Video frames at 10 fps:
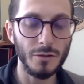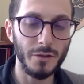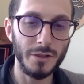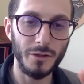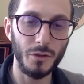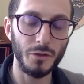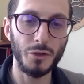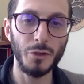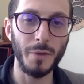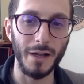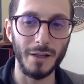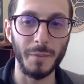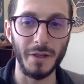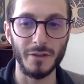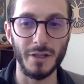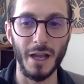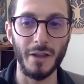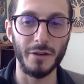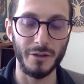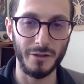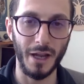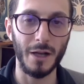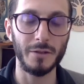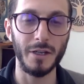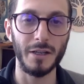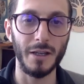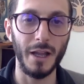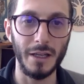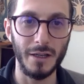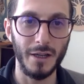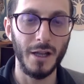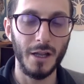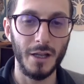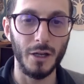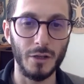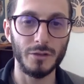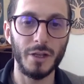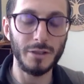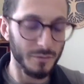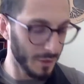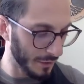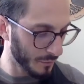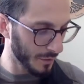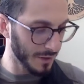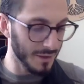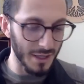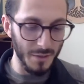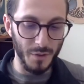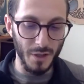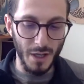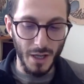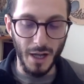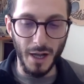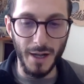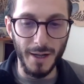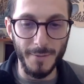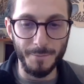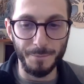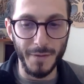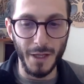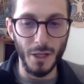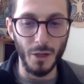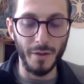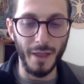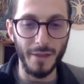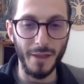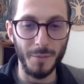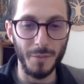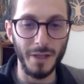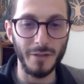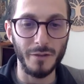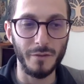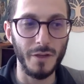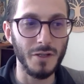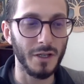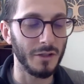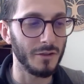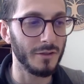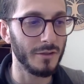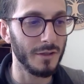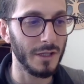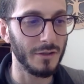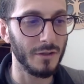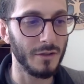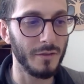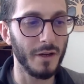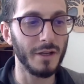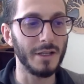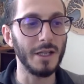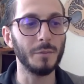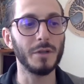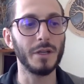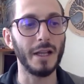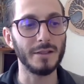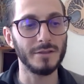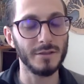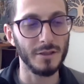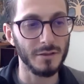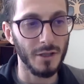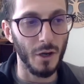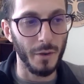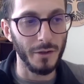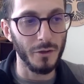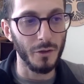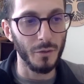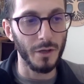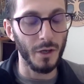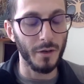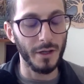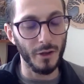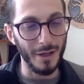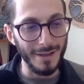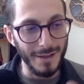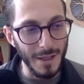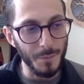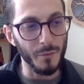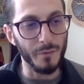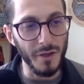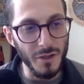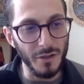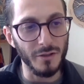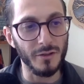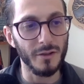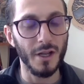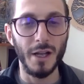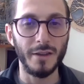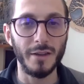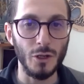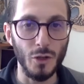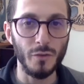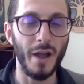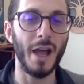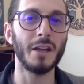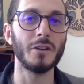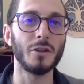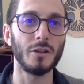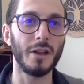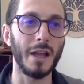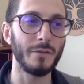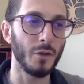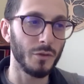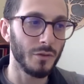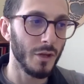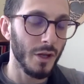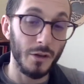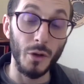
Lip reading: So it's those two elements together, sound and light. So that's gets really deep. That place of vision, it's a very deep place to go into. The deep visions that you've had in your life, those